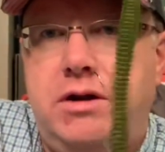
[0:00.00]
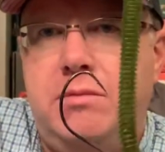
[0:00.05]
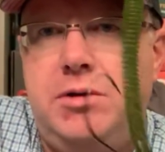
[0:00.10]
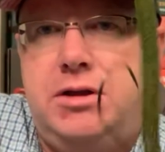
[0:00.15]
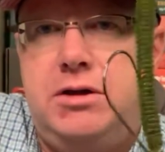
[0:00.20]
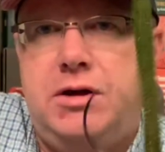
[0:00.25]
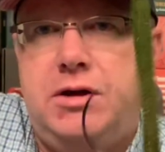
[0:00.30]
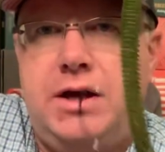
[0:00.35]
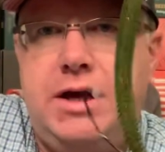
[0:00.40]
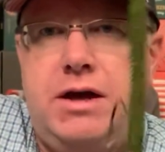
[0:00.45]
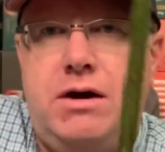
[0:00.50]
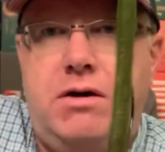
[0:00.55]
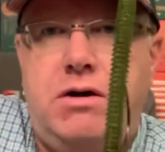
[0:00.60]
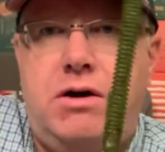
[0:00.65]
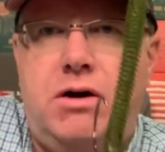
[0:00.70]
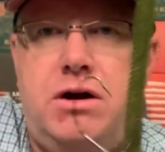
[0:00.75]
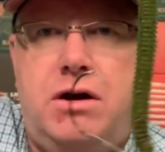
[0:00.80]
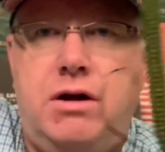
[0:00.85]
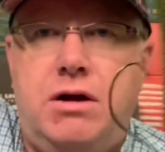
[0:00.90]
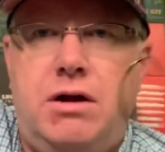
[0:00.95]
I mean, look how
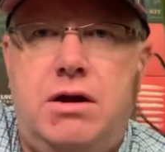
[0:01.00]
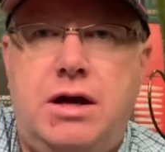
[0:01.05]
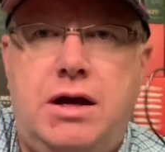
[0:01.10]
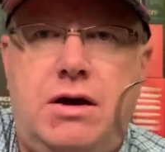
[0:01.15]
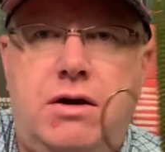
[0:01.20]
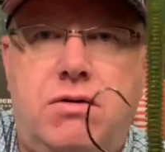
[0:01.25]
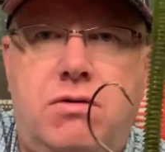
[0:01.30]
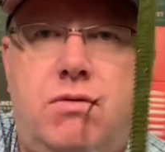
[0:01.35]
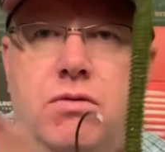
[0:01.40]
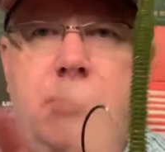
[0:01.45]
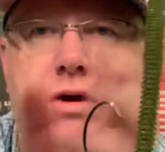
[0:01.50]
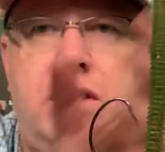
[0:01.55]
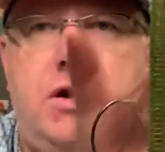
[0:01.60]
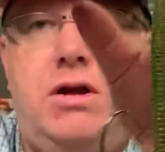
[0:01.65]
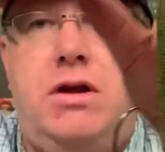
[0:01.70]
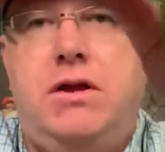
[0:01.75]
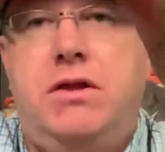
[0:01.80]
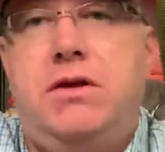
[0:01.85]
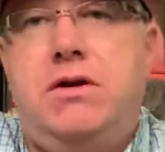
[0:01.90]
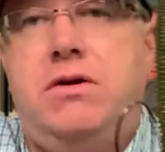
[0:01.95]
hard, how
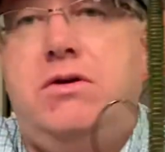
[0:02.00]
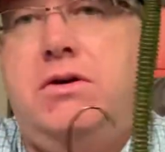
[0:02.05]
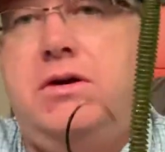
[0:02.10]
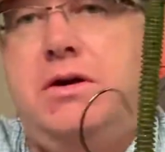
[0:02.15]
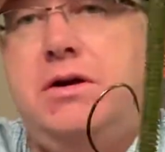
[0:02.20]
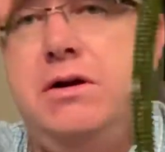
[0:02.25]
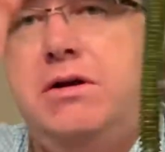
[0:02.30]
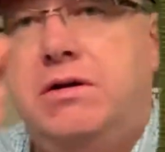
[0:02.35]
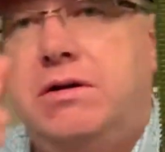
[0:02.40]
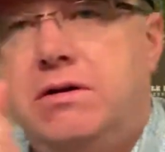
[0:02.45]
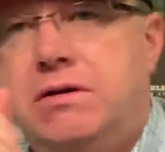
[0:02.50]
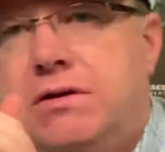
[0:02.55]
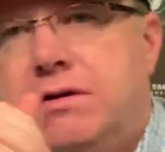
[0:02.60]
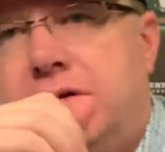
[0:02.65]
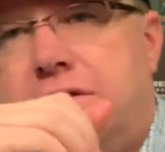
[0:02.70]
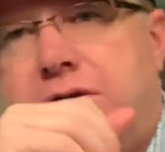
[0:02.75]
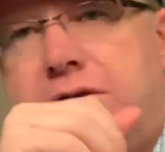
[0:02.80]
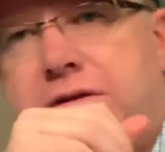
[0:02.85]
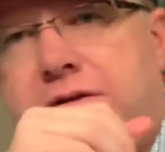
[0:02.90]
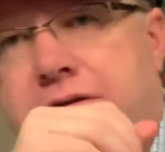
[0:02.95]
well the hook
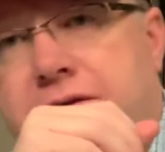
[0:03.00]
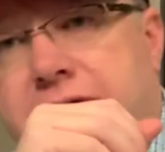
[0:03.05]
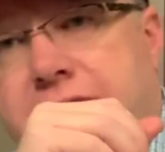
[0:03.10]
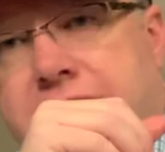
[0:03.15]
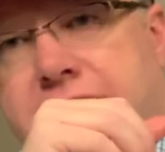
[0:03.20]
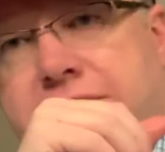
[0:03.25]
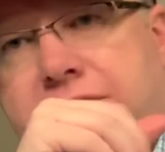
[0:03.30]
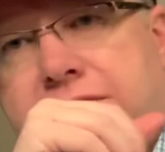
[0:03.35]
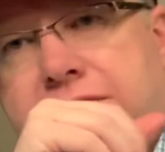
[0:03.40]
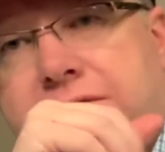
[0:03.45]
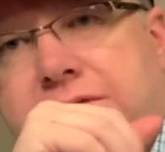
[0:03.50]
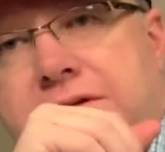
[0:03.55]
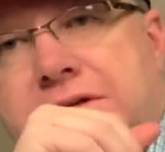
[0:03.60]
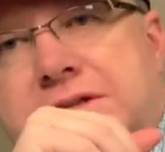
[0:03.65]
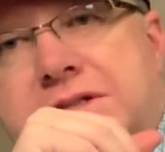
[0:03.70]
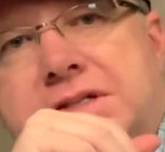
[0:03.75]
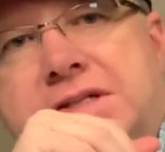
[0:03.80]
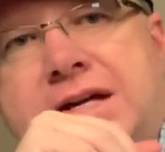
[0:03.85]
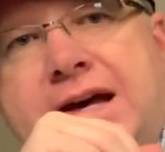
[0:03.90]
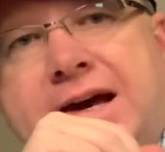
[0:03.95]
is
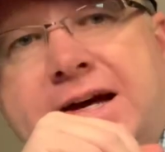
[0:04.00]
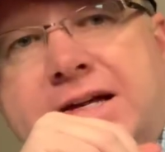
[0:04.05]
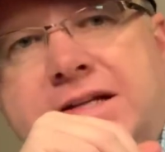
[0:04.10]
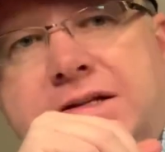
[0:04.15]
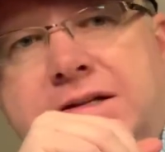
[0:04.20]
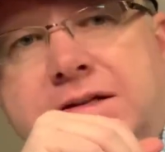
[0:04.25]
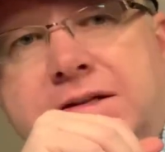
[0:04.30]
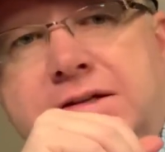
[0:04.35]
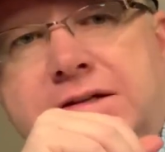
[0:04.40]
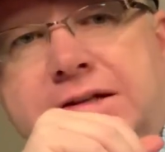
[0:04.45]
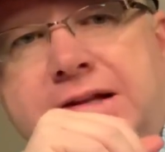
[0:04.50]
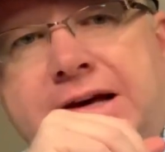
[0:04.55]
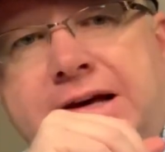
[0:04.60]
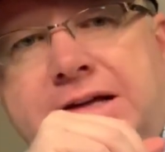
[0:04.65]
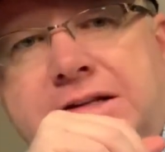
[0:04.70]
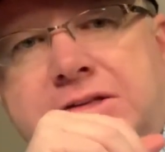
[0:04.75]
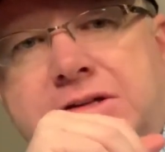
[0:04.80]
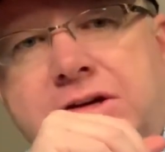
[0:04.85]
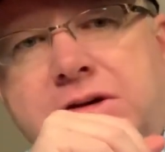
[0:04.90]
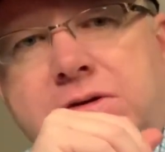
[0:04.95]
attached to
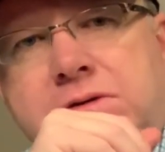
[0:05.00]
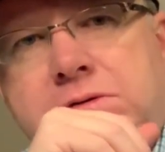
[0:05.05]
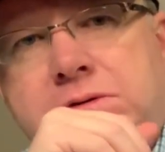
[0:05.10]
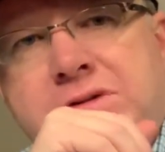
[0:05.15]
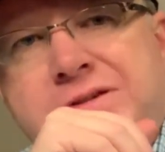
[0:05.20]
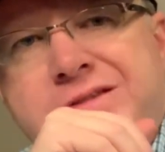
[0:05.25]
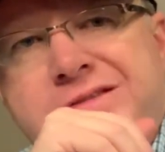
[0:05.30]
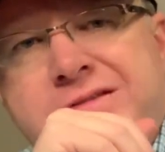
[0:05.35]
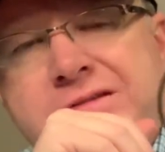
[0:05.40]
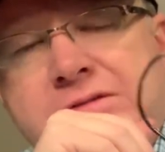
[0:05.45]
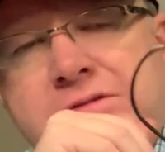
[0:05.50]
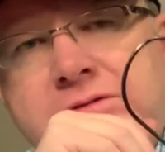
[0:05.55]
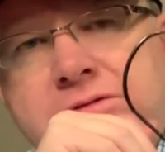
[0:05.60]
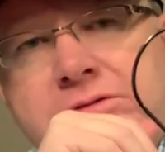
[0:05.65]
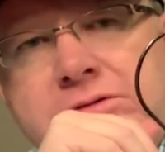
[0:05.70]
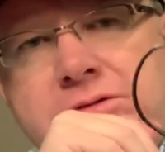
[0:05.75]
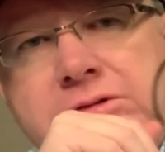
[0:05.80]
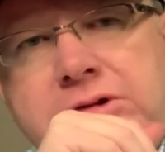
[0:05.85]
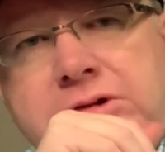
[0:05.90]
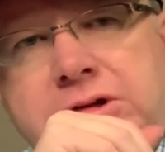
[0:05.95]
that. So
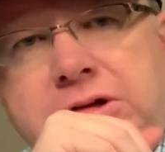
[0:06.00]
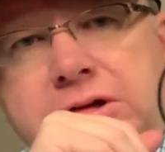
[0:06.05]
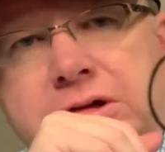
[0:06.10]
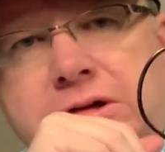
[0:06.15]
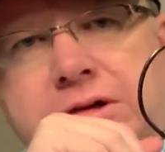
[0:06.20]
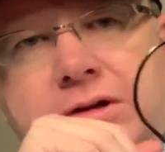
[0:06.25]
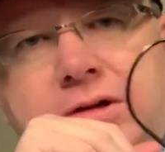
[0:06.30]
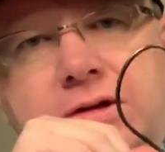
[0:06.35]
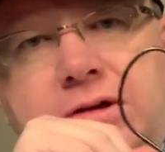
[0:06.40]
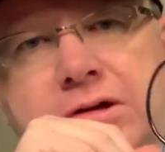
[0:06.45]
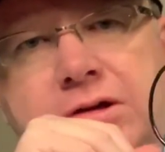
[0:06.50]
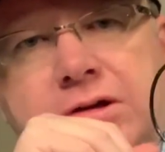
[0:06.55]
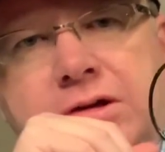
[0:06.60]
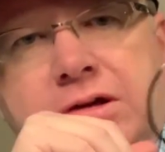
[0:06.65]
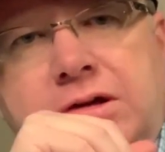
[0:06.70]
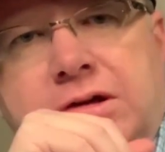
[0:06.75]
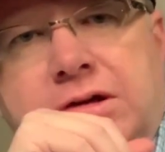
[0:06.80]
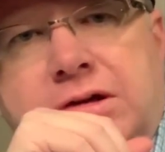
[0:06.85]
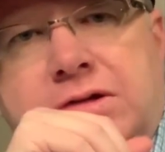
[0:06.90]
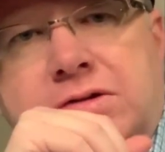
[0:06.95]

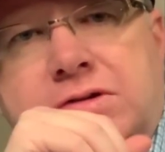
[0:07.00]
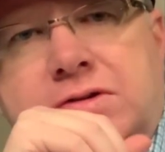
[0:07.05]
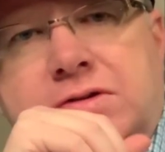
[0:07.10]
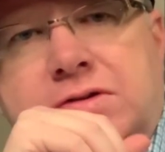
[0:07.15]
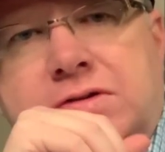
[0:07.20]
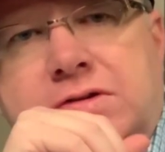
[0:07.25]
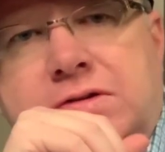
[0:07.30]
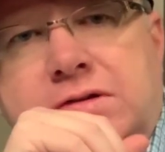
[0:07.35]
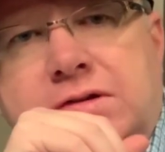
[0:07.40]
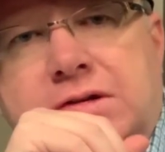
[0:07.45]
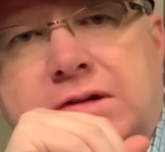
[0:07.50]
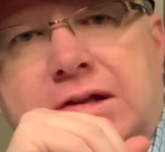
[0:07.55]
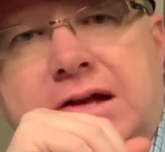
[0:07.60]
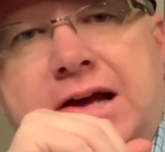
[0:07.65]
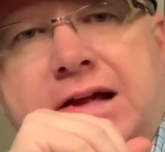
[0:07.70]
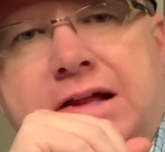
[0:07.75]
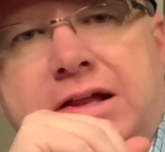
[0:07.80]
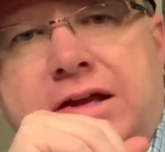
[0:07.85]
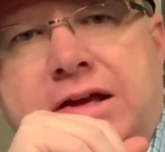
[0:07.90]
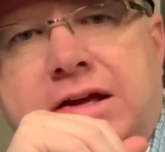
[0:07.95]
it's
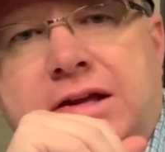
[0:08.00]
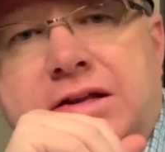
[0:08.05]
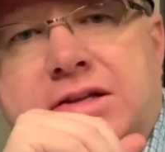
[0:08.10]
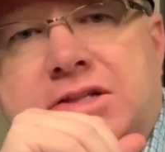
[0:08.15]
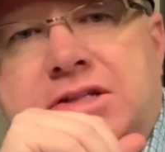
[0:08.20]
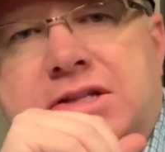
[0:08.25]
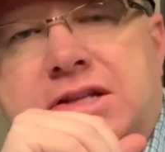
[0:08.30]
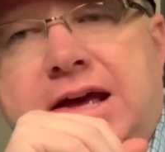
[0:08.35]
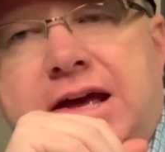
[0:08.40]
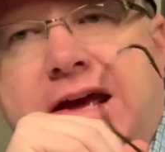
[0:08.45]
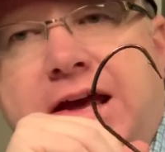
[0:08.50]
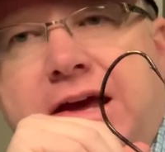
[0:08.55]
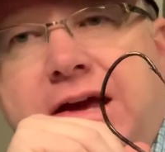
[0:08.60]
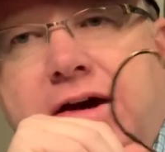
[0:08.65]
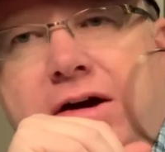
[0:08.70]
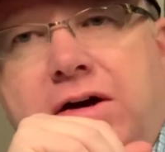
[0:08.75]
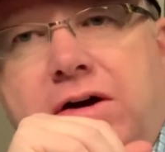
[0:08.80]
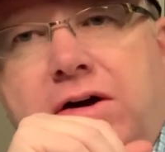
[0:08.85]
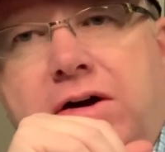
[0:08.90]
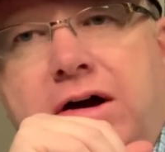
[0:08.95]
likely going to stay
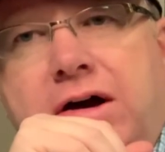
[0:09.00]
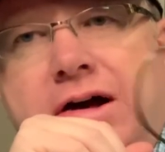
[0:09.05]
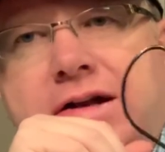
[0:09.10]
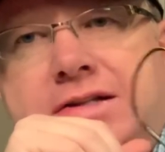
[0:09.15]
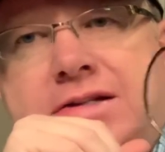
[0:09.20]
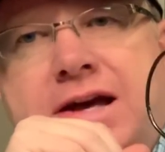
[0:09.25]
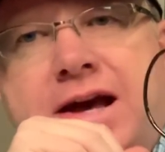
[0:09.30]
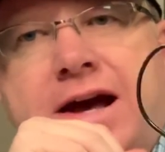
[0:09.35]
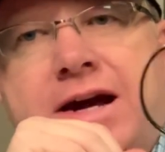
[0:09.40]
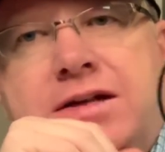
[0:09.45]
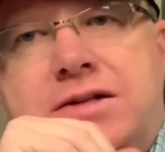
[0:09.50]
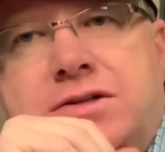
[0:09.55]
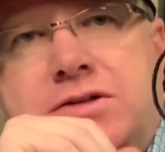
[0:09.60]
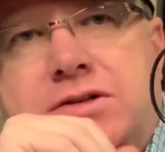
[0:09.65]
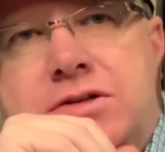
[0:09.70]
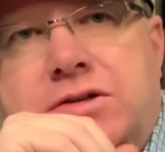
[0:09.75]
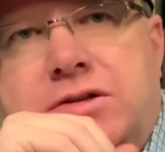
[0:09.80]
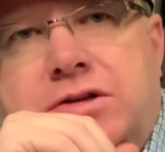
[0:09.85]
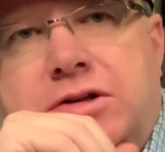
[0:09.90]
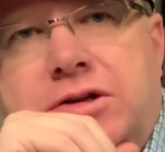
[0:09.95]

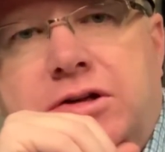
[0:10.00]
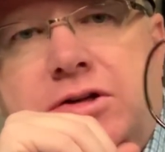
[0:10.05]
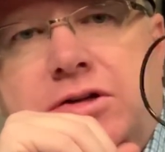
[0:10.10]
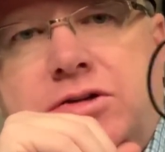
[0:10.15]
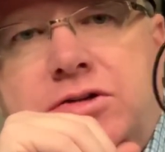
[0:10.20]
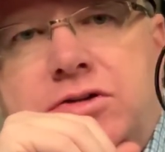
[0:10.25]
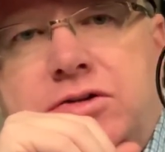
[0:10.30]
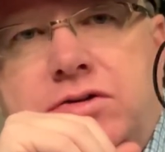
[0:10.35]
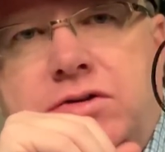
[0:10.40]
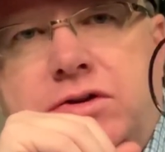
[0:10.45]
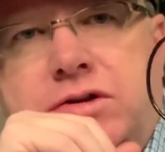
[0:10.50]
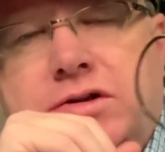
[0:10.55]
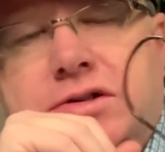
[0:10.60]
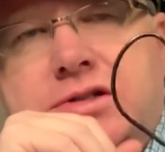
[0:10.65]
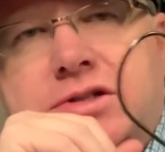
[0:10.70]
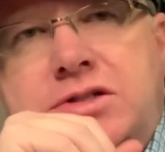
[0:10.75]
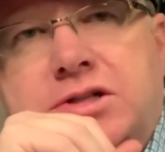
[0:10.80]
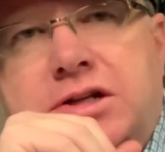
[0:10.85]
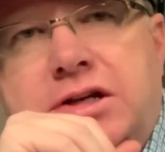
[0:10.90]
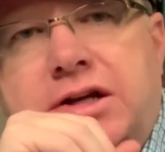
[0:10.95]
attached to your
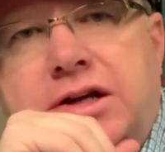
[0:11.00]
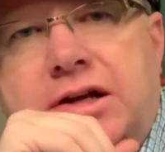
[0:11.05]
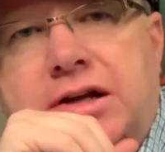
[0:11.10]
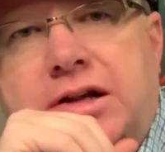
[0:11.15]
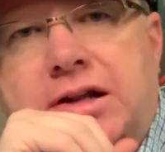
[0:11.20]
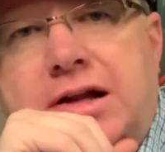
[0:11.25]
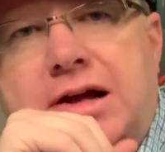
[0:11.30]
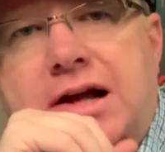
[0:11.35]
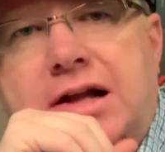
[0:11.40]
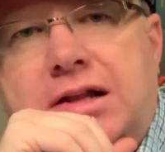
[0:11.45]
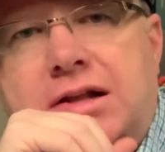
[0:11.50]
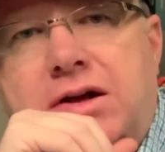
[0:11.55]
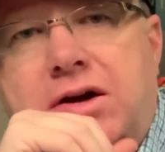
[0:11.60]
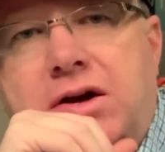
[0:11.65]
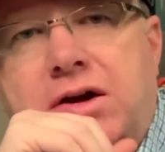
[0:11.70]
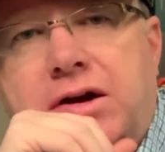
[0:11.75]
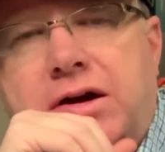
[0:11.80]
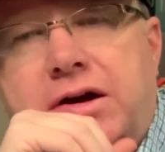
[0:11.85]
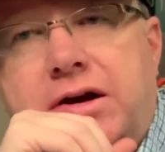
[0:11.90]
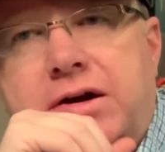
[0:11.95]
jig a lot
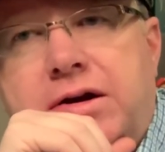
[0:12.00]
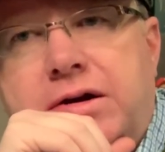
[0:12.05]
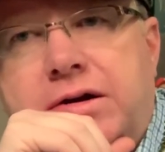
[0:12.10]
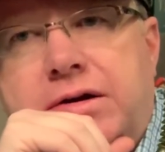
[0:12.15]
longer.